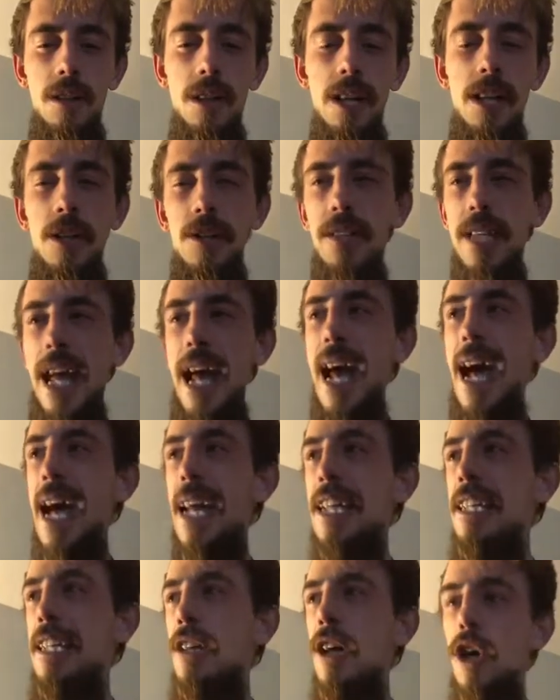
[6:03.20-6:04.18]
He was
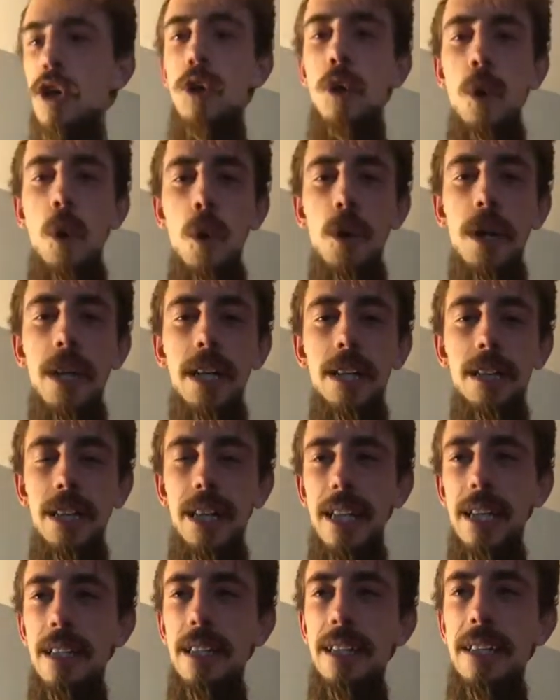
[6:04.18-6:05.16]
acting accordingly,
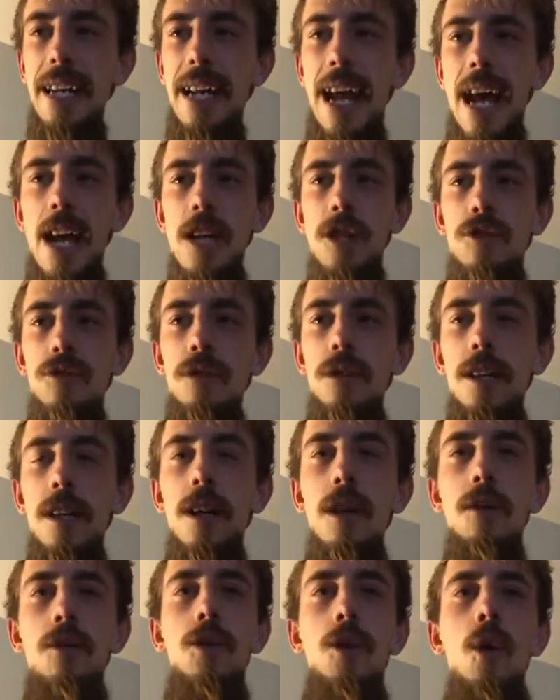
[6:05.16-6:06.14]
naturally,
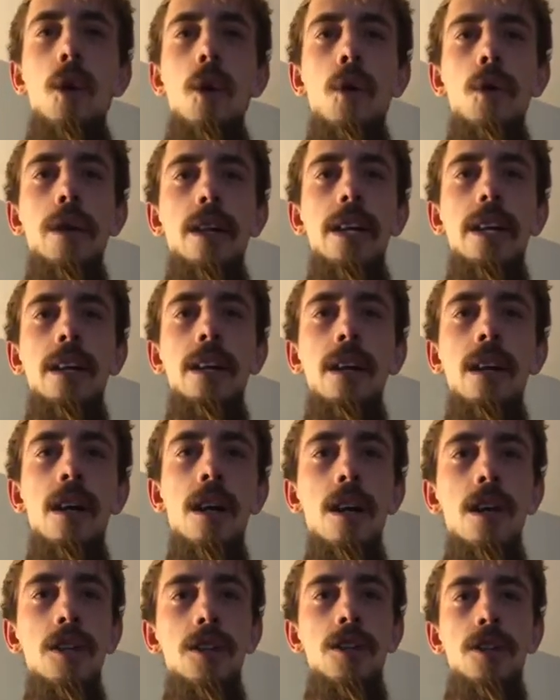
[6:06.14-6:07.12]
according
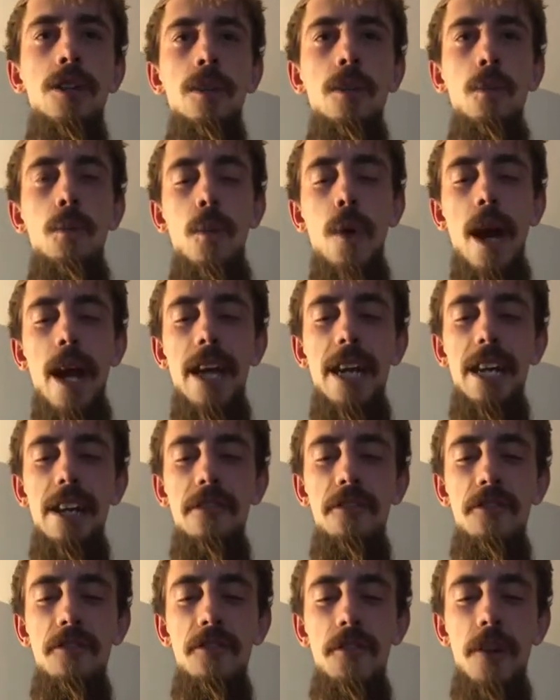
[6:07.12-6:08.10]
to the way he
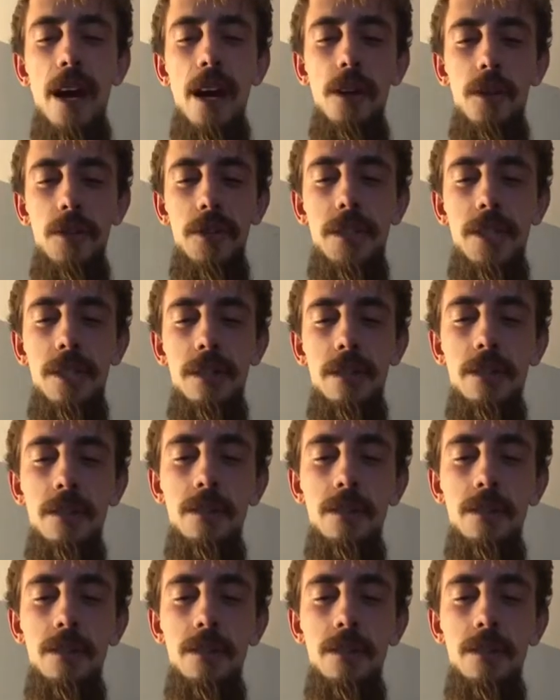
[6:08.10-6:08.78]
felt.